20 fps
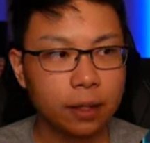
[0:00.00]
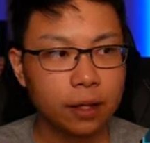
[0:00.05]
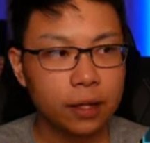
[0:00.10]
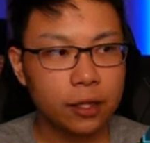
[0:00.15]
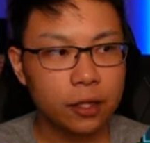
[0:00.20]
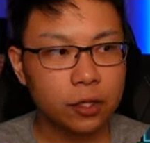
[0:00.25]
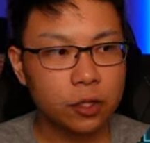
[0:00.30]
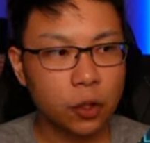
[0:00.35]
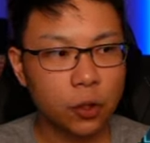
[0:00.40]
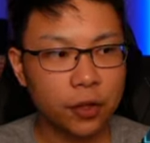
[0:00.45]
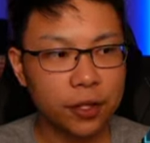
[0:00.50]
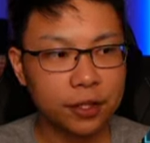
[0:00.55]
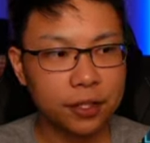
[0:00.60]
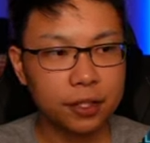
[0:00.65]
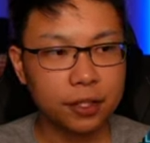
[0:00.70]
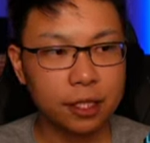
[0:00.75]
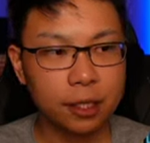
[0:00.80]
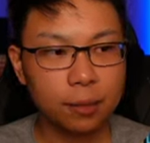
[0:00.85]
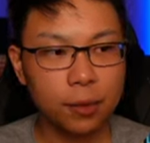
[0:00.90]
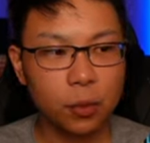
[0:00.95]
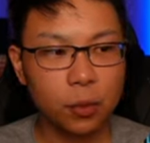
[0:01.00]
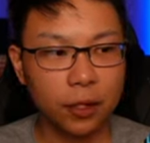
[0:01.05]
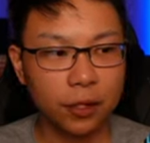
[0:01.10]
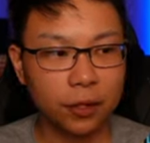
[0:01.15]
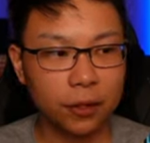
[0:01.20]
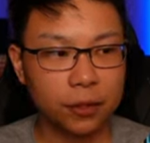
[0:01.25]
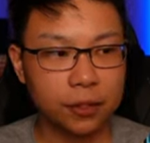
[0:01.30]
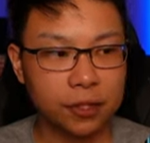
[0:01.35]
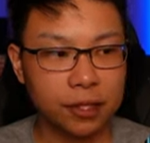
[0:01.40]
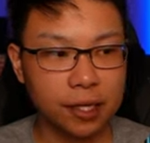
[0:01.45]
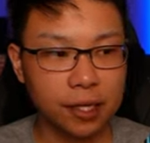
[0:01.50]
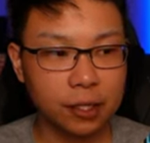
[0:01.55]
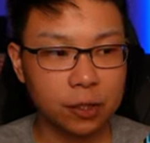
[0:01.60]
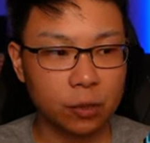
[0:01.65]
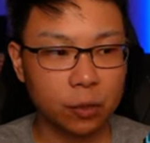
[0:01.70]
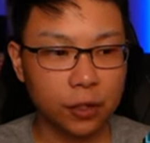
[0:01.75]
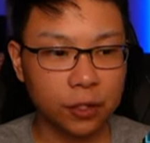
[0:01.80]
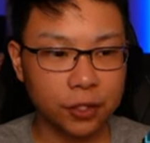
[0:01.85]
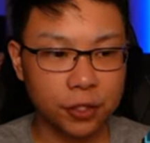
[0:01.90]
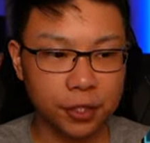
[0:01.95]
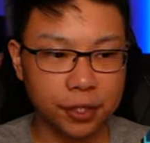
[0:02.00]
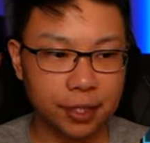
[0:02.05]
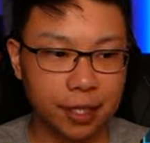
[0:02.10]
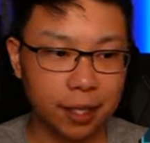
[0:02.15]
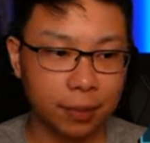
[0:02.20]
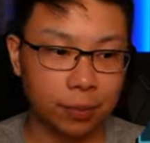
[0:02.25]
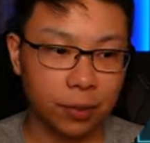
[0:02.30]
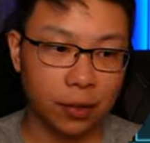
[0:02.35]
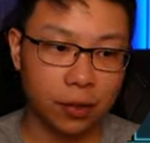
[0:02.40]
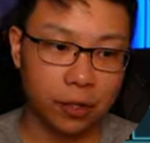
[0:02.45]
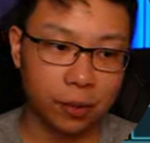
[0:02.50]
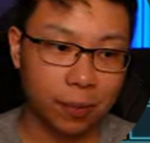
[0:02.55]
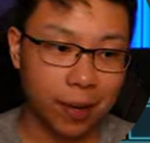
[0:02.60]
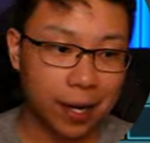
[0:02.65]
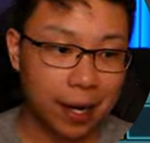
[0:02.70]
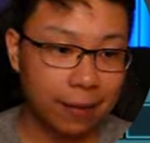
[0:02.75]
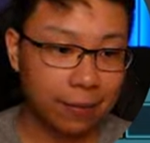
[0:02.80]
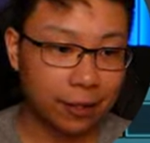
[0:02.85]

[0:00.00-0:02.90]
So this is going to be one of those things where it's just like, bro, you might have to